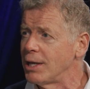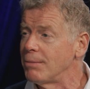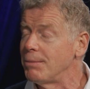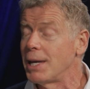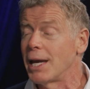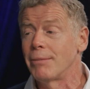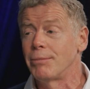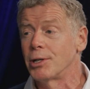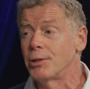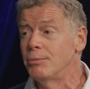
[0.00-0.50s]
and be
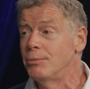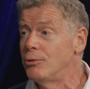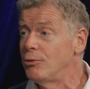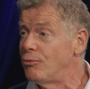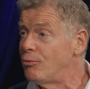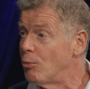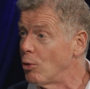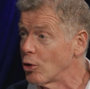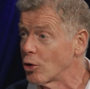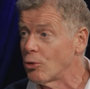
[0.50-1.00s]
able to move
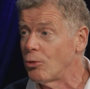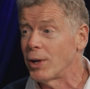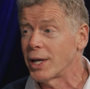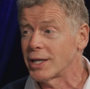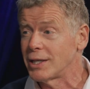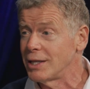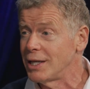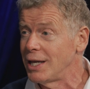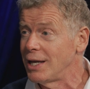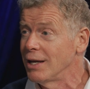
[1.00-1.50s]
more
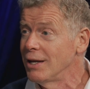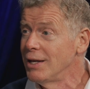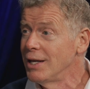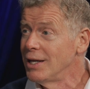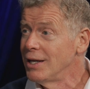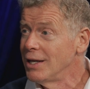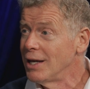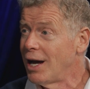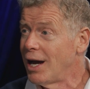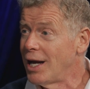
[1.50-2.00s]
quickly
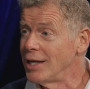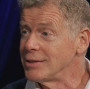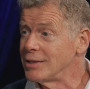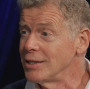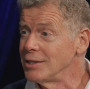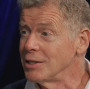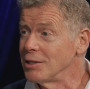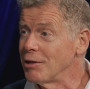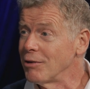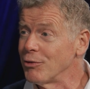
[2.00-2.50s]
uh, to
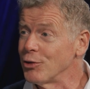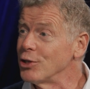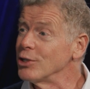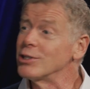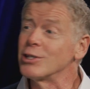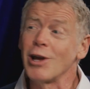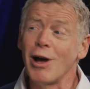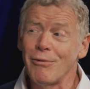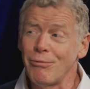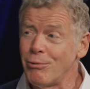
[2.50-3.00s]
deliver the
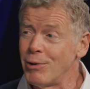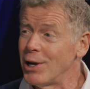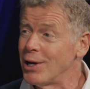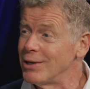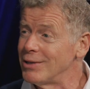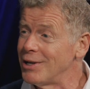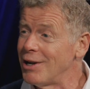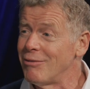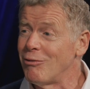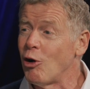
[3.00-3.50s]

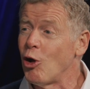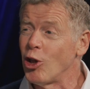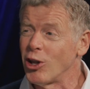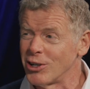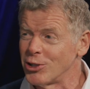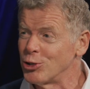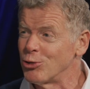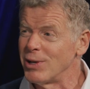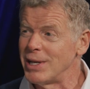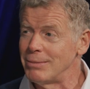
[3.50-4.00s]
software of all our
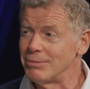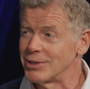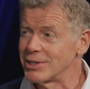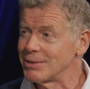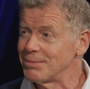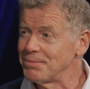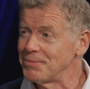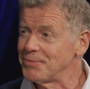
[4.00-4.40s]
dreams